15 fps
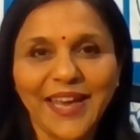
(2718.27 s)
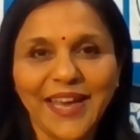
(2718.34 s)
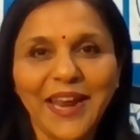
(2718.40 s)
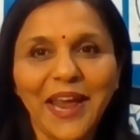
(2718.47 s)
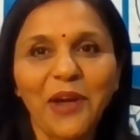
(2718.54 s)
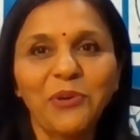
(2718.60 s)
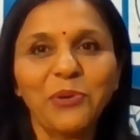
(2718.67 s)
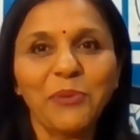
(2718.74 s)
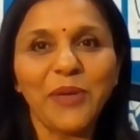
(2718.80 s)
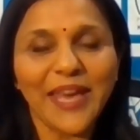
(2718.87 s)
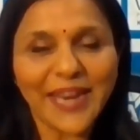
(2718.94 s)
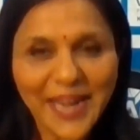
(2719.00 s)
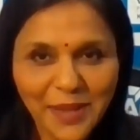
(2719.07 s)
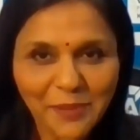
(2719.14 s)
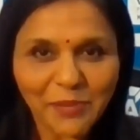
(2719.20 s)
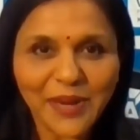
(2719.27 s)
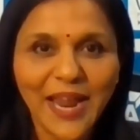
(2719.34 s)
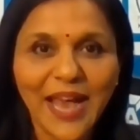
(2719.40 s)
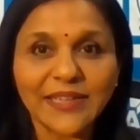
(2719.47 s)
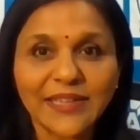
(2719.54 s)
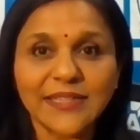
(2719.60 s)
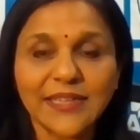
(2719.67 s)
And how do we enable
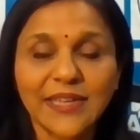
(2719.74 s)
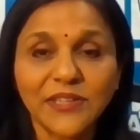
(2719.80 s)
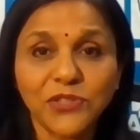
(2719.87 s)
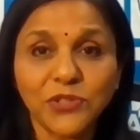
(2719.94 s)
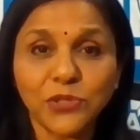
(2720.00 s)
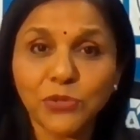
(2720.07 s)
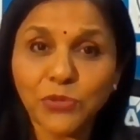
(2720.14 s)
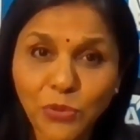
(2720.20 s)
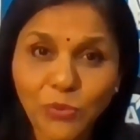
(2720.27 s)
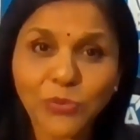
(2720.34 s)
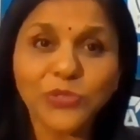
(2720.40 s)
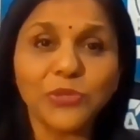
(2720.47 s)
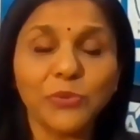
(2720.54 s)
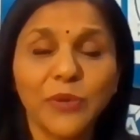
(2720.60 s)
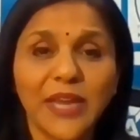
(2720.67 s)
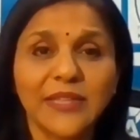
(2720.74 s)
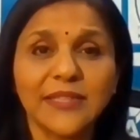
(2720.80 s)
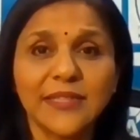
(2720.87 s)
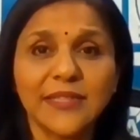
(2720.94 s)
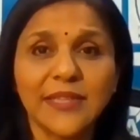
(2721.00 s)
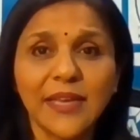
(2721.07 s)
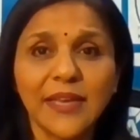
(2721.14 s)
access to those who
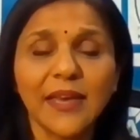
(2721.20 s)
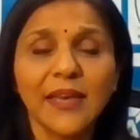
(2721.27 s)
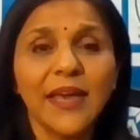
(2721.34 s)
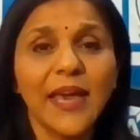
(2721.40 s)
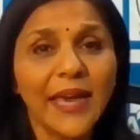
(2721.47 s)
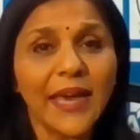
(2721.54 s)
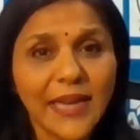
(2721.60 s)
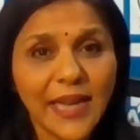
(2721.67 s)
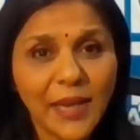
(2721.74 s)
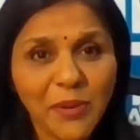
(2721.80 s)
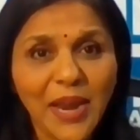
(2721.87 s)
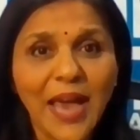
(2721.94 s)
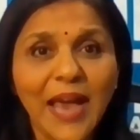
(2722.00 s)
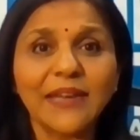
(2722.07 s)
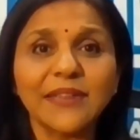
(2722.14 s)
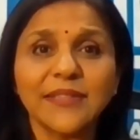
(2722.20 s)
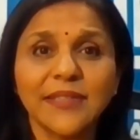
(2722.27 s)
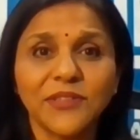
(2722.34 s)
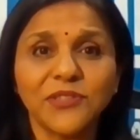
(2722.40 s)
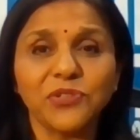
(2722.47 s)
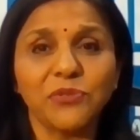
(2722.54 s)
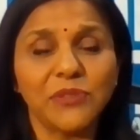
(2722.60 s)
get sick, enable
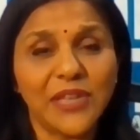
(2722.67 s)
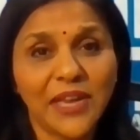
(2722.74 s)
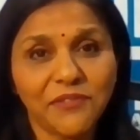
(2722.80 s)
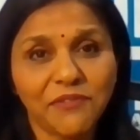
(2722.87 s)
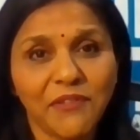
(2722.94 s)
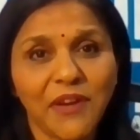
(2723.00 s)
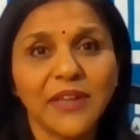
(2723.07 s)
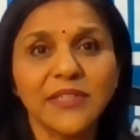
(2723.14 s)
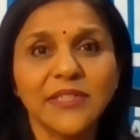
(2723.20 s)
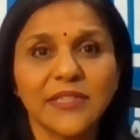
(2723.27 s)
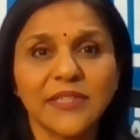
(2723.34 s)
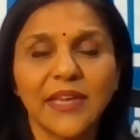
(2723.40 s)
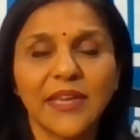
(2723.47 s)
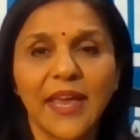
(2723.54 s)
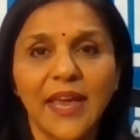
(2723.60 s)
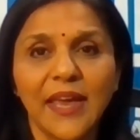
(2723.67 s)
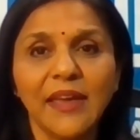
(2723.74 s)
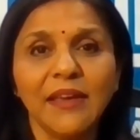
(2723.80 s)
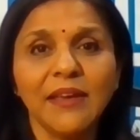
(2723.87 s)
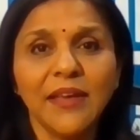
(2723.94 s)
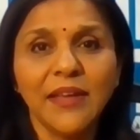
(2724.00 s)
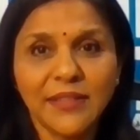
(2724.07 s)
access to the advanced
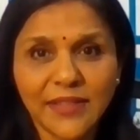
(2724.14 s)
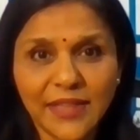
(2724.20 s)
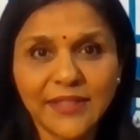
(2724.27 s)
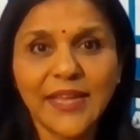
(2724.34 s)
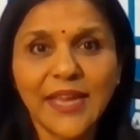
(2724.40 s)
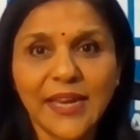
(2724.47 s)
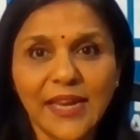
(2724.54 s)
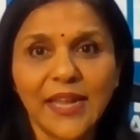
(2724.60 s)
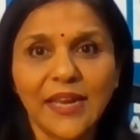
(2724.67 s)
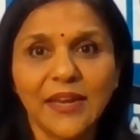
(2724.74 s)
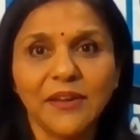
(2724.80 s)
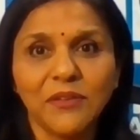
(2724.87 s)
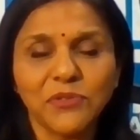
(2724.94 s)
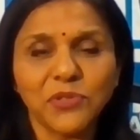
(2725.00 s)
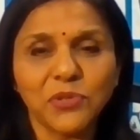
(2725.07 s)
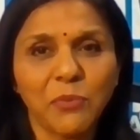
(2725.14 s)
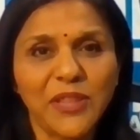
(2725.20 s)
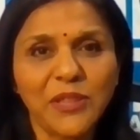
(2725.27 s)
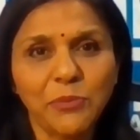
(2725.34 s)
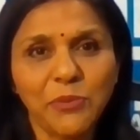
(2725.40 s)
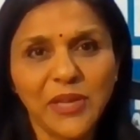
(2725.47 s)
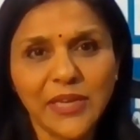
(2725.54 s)
care that they need? So
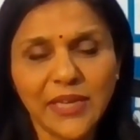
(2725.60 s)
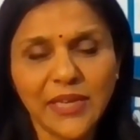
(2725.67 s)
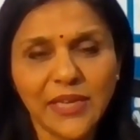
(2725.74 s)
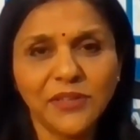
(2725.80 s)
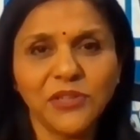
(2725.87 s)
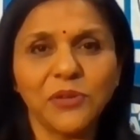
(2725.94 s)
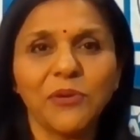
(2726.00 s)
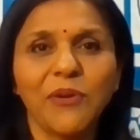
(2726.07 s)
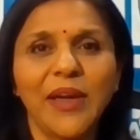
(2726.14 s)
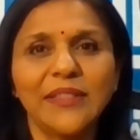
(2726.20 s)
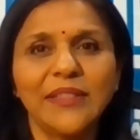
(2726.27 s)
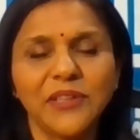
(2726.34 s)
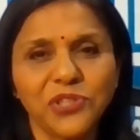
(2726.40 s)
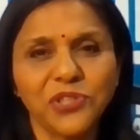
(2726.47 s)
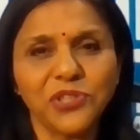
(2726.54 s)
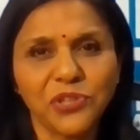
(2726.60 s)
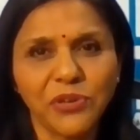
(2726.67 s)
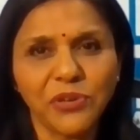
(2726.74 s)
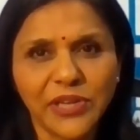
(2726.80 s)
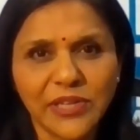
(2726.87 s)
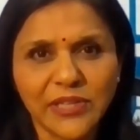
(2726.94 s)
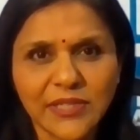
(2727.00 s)
whether we did, you know, health
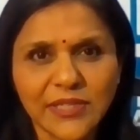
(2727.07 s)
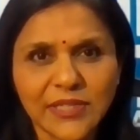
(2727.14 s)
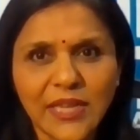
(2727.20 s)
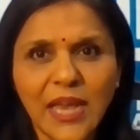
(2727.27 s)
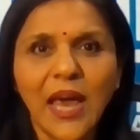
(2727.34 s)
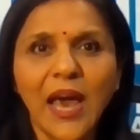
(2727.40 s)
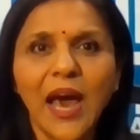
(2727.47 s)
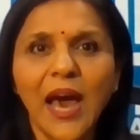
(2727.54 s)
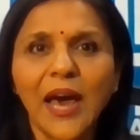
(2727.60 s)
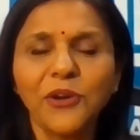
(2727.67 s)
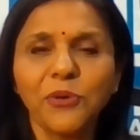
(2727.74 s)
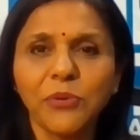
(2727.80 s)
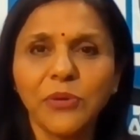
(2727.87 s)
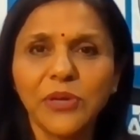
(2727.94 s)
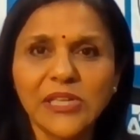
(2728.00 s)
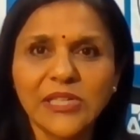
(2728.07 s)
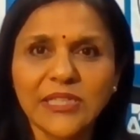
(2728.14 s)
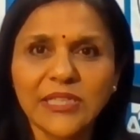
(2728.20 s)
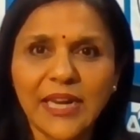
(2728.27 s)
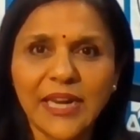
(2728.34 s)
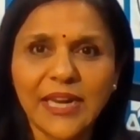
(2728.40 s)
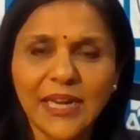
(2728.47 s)
insurance, our rural
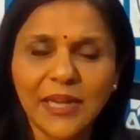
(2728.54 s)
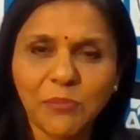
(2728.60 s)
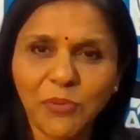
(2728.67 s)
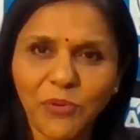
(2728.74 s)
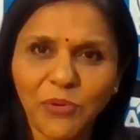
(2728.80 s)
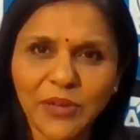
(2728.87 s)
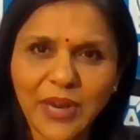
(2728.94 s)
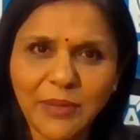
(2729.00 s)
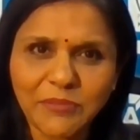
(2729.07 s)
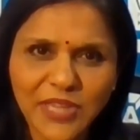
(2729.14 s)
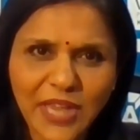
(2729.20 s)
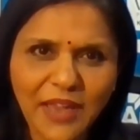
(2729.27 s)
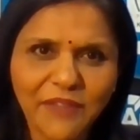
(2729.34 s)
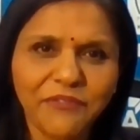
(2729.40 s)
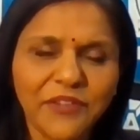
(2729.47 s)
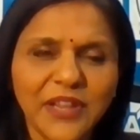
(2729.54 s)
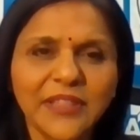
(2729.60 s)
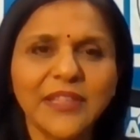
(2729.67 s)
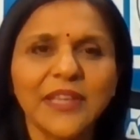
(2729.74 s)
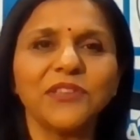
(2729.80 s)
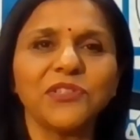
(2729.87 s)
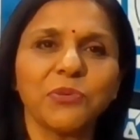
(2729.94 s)
screening programs,
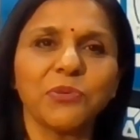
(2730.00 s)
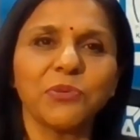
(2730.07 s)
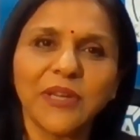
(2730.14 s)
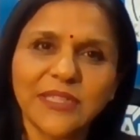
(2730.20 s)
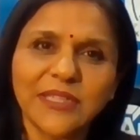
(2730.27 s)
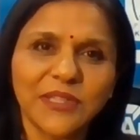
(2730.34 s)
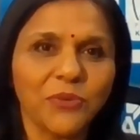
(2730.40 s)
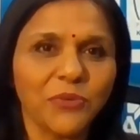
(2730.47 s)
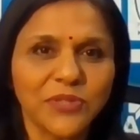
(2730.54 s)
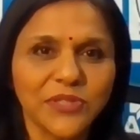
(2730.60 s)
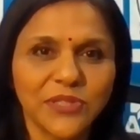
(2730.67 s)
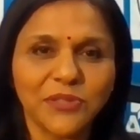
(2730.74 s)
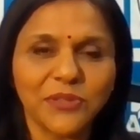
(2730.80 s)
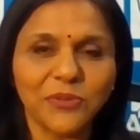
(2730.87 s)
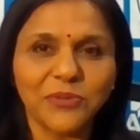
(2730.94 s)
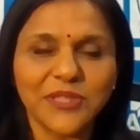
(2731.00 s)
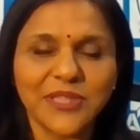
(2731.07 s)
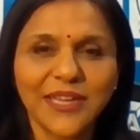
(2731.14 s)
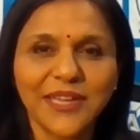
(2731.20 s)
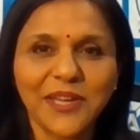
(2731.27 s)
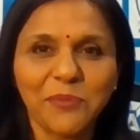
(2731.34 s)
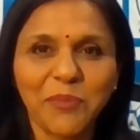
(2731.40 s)
everything is towards those
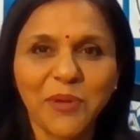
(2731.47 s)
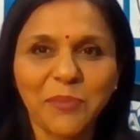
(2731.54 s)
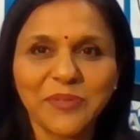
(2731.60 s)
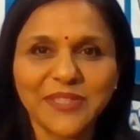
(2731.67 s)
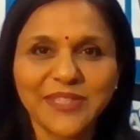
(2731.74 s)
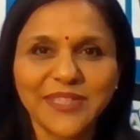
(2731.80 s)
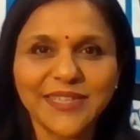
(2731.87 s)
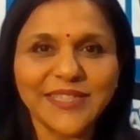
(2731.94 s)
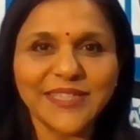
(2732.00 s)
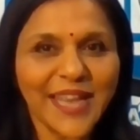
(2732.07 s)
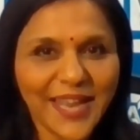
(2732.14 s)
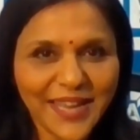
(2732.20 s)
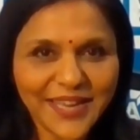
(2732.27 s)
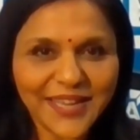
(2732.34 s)
single purposes.